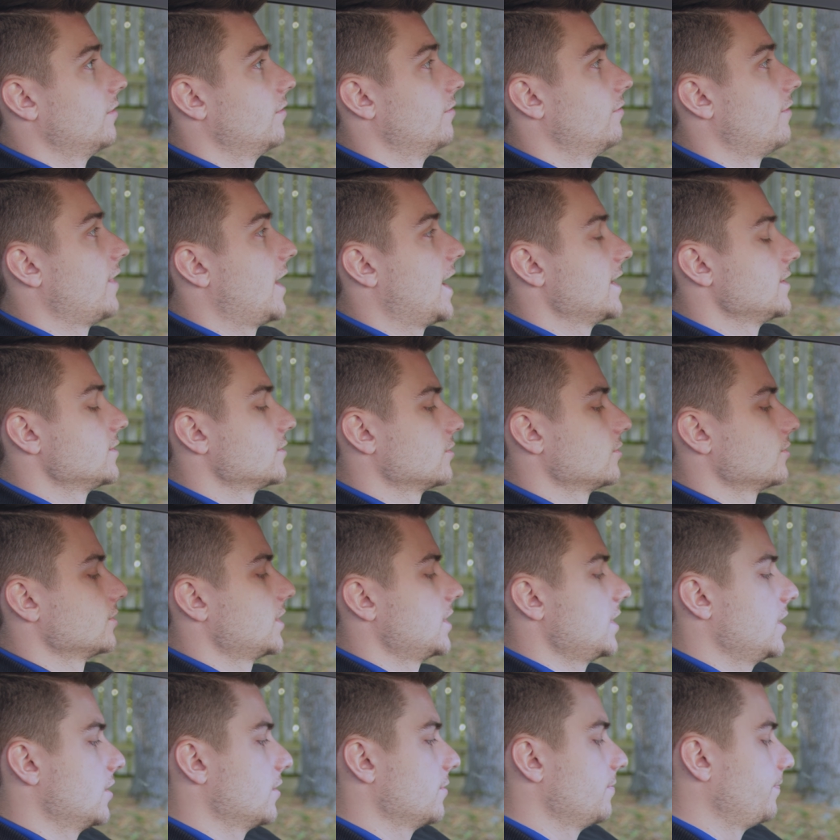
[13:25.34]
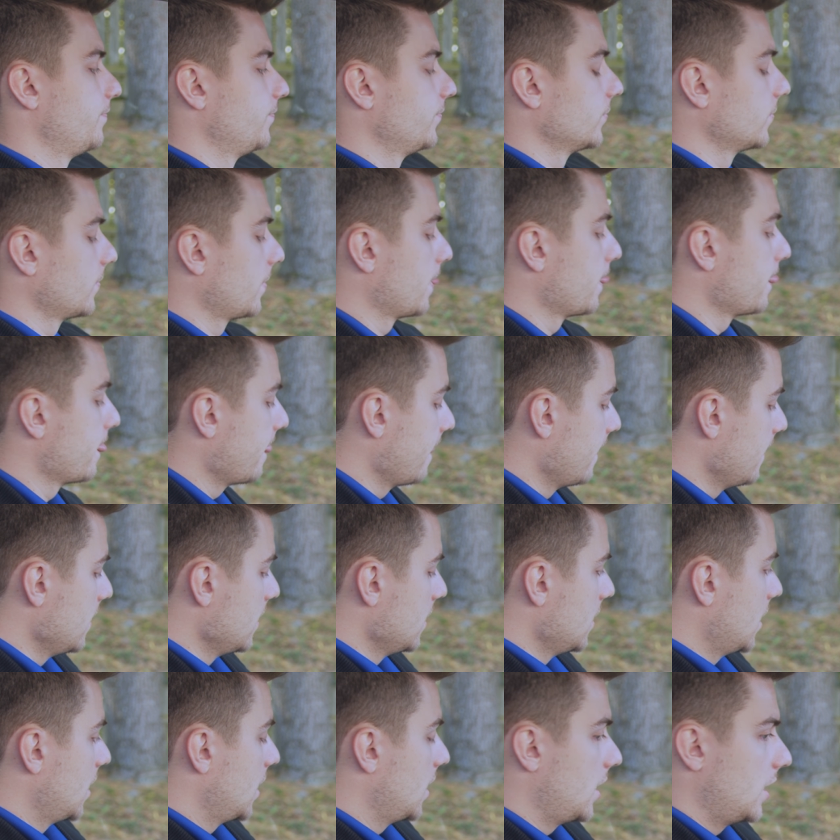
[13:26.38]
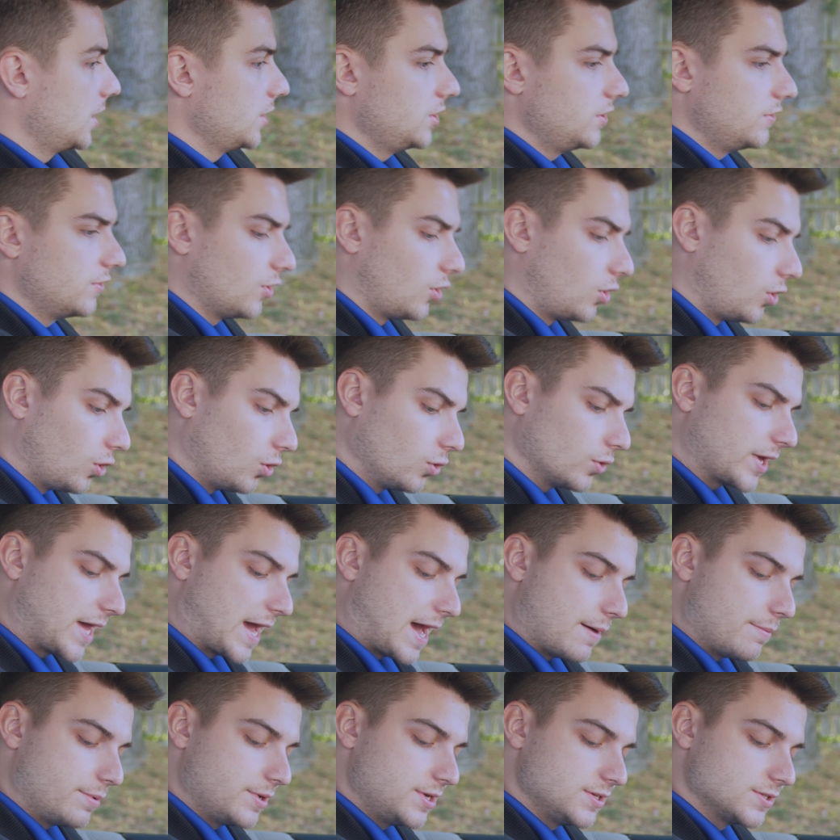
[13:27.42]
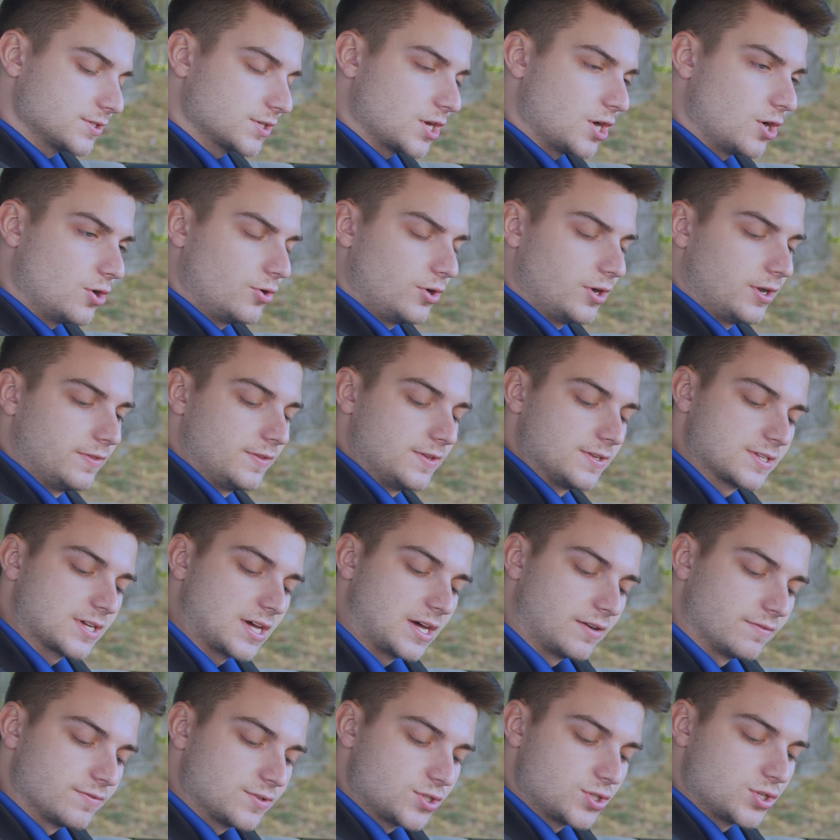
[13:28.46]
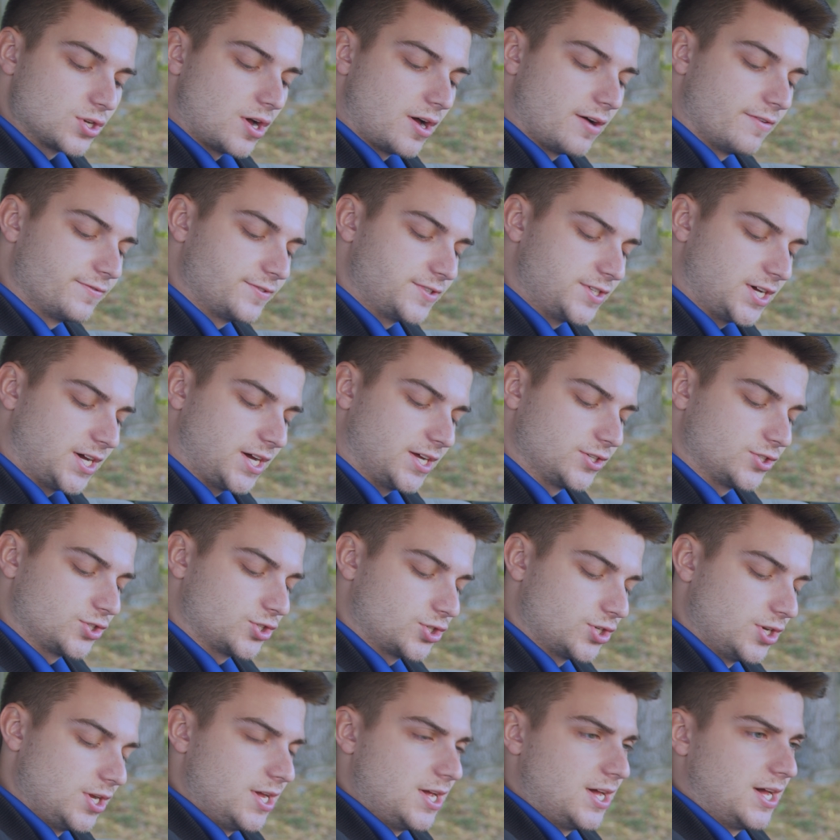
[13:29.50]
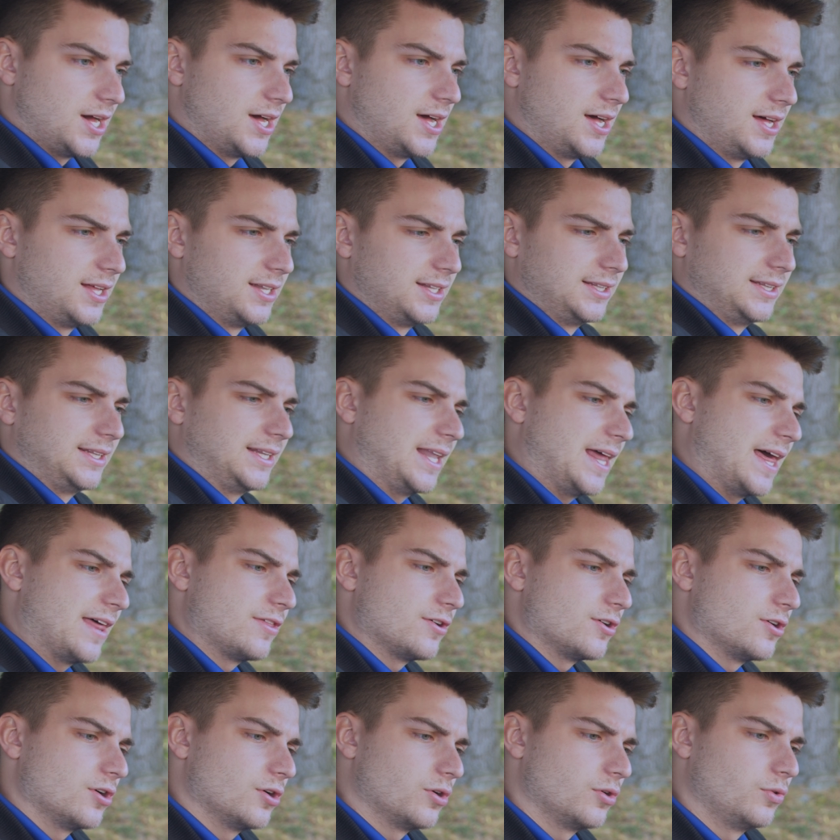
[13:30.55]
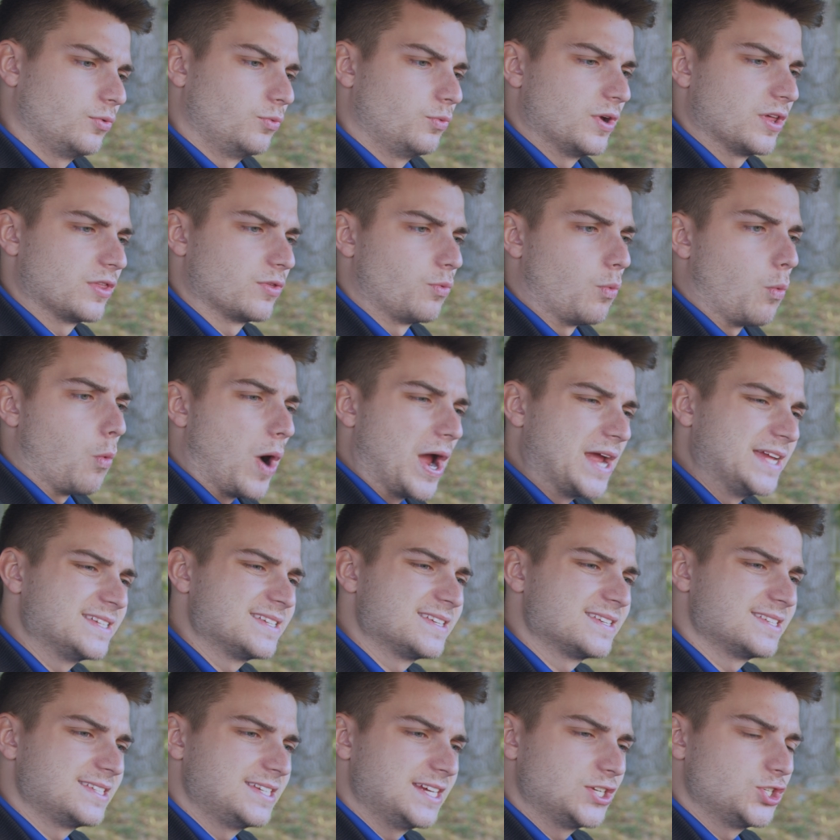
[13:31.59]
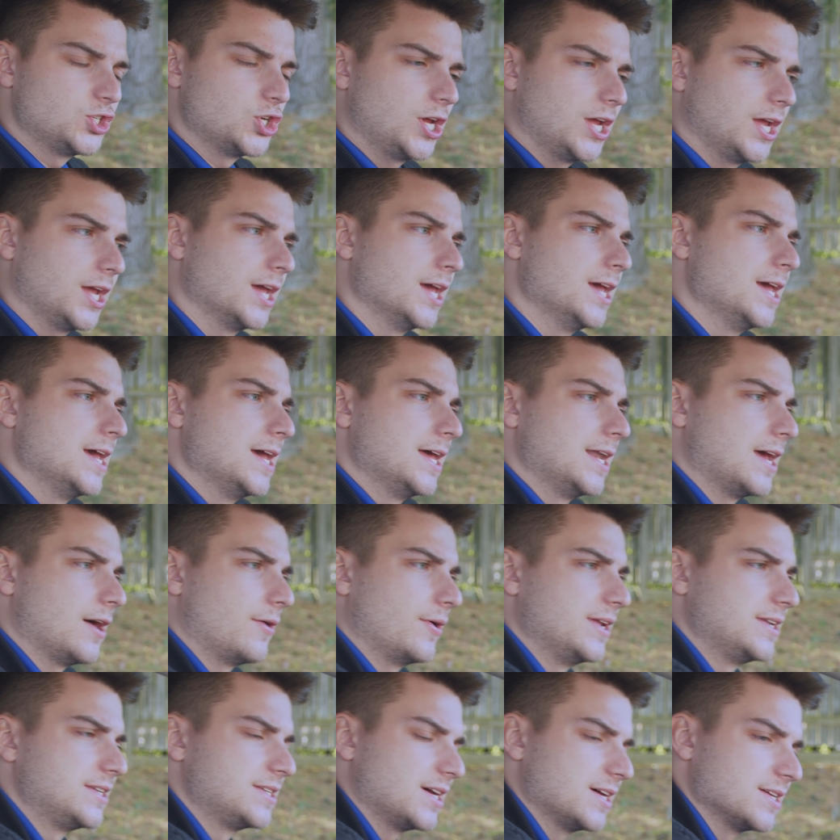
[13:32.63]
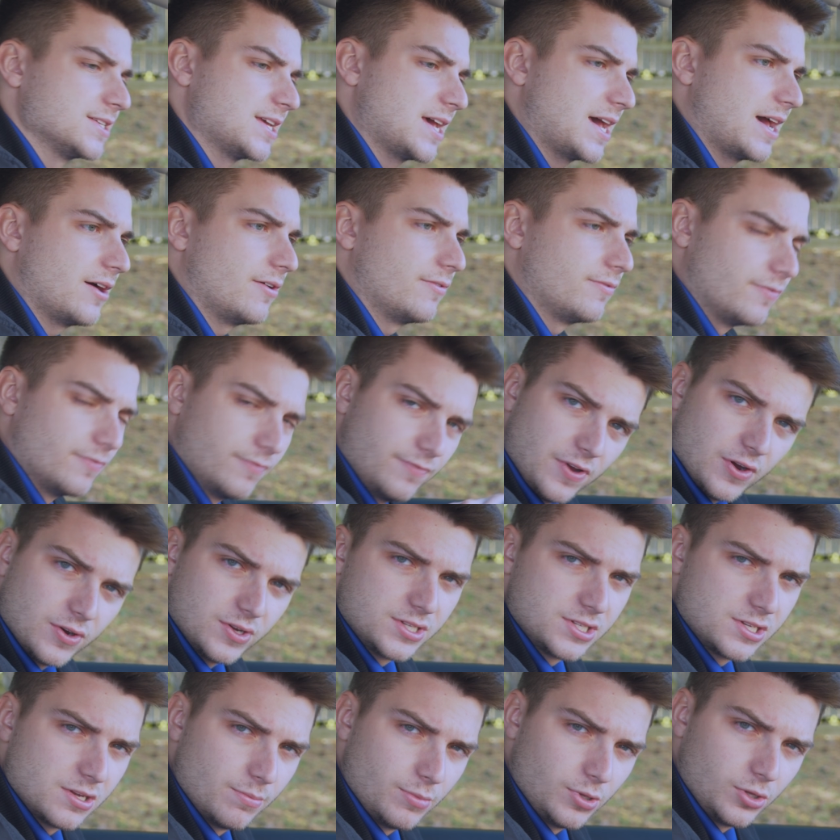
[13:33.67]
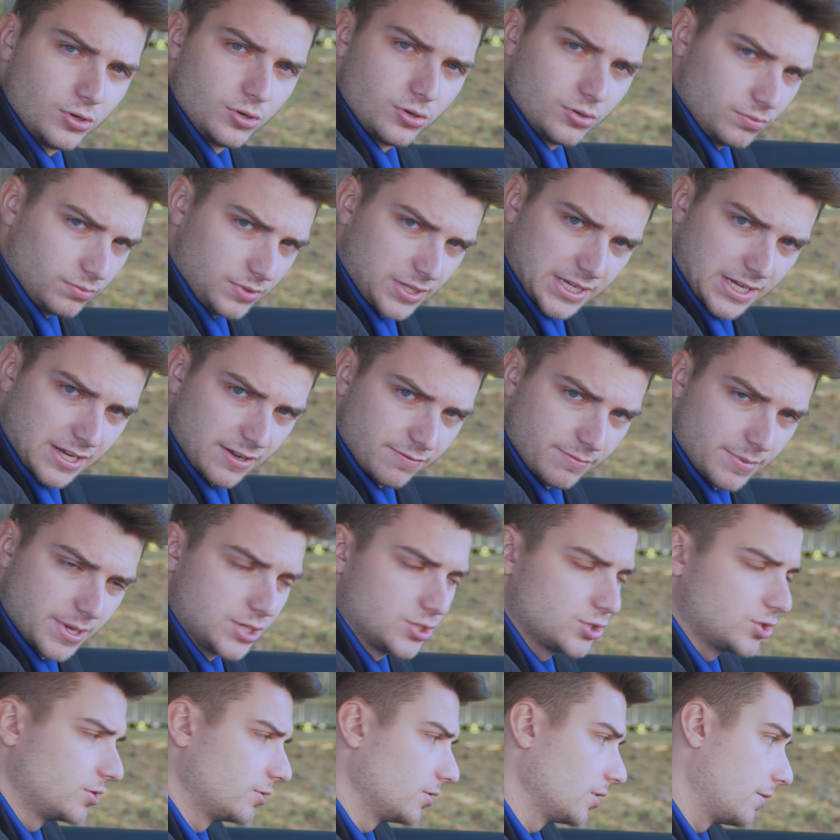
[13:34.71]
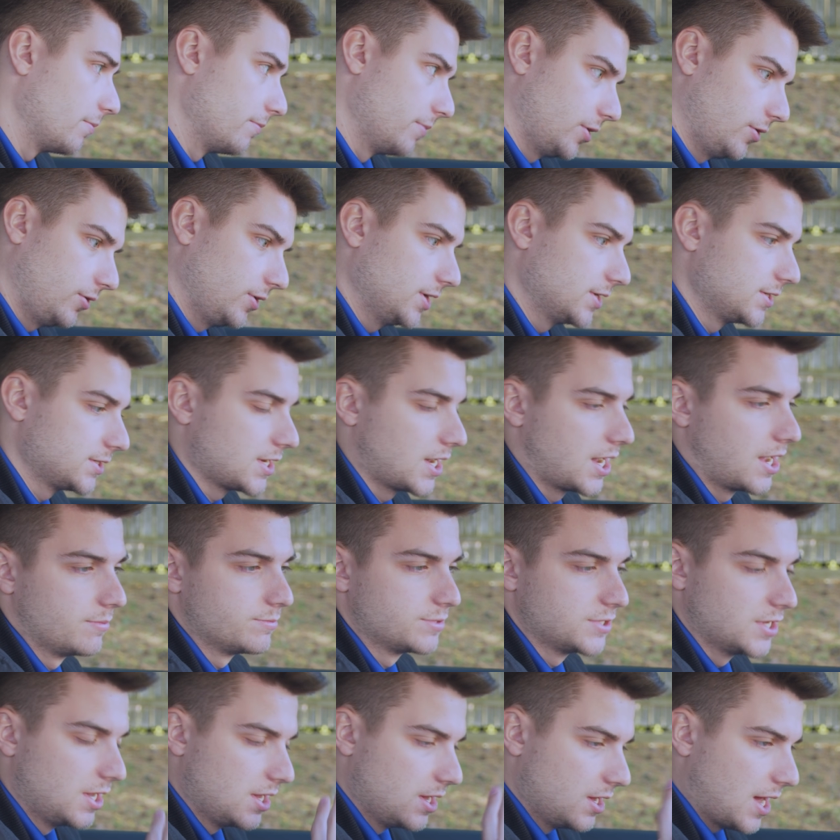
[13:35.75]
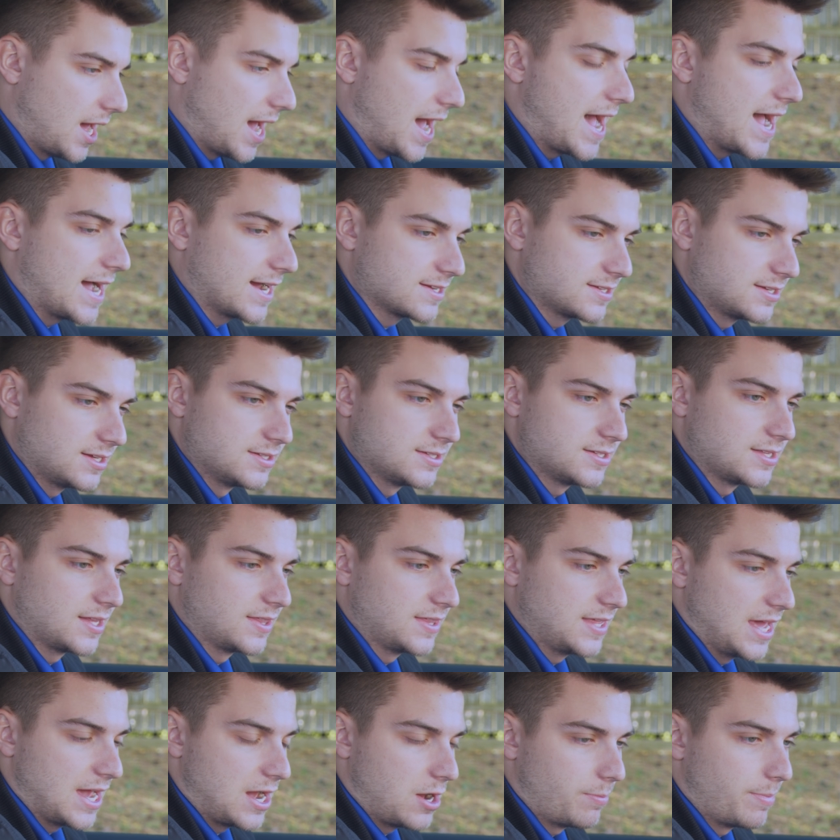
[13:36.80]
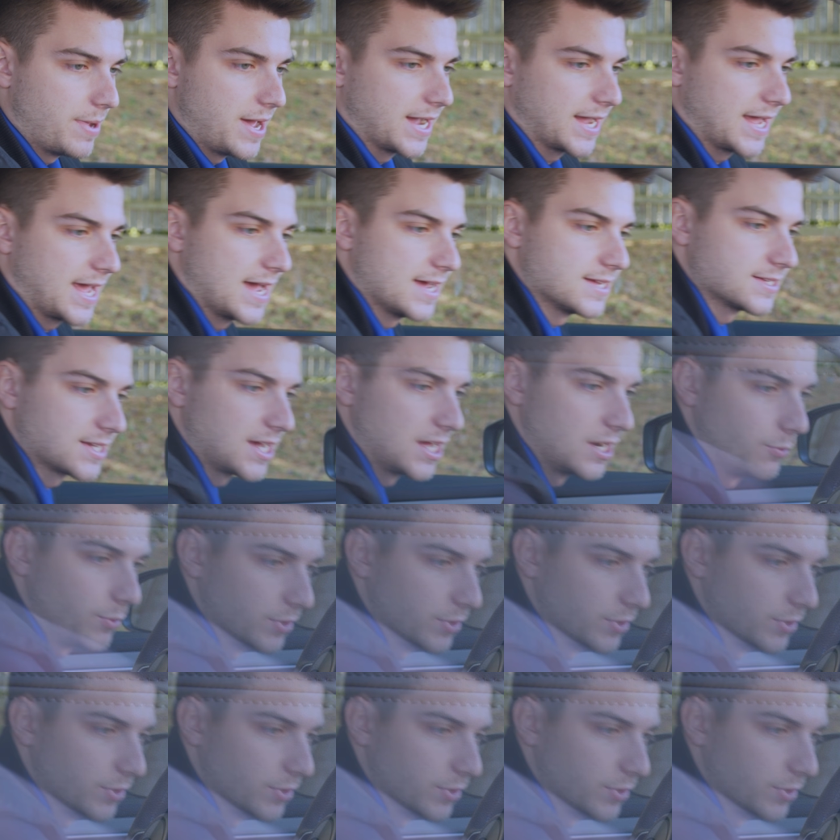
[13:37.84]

visors here. The whole cabin is coated in this kind of soft touch leather with white stitching. Now it does have very similar, like I've mentioned a million times, accents that the Outback has, kind